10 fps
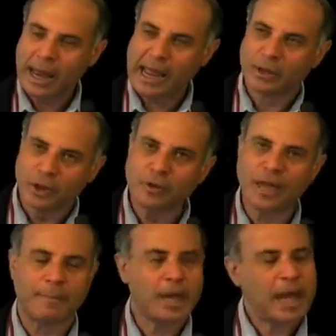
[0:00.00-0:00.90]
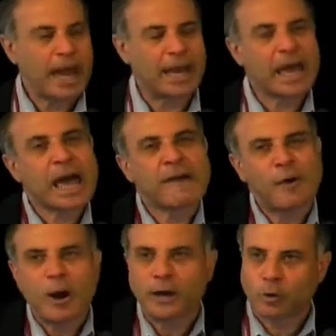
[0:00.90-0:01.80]
And do them, and have
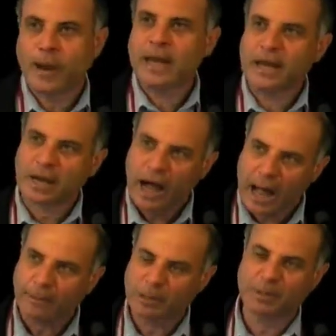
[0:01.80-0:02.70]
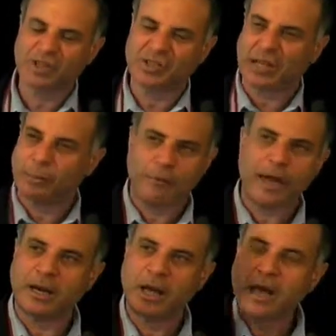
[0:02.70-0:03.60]
our great accomplishments
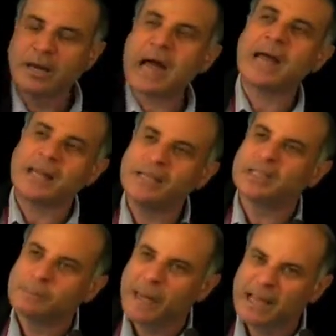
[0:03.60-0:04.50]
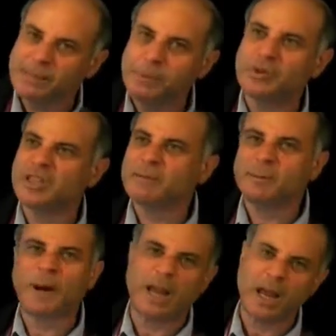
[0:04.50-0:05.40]
celebrated not in space museums,
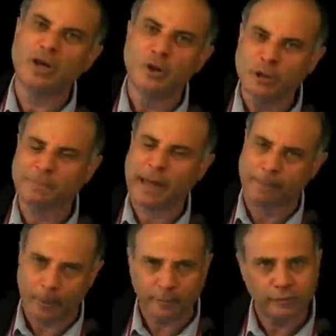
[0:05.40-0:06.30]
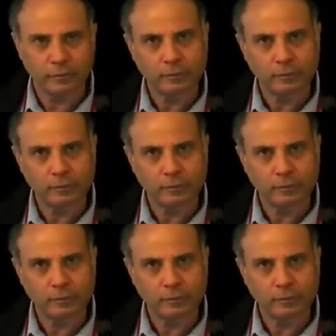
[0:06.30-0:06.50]
but in newspapers.